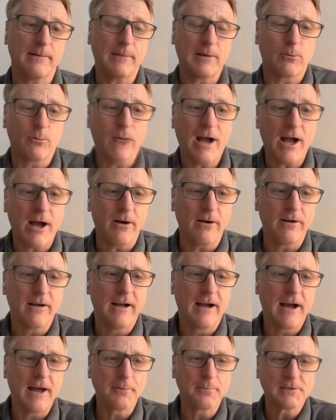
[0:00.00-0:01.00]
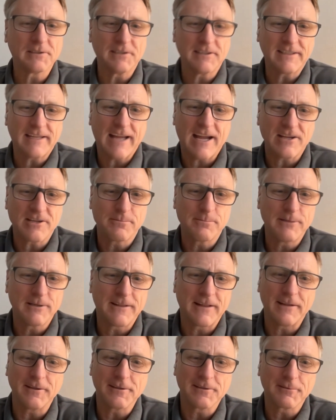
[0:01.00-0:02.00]
I'm like, wow, 100%
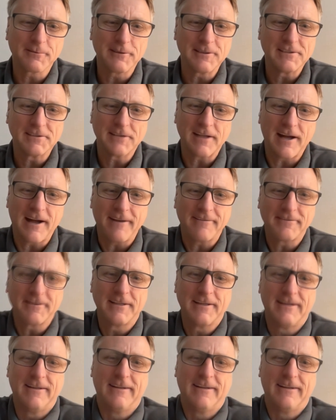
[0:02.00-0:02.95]
cashmere. That looks really soft.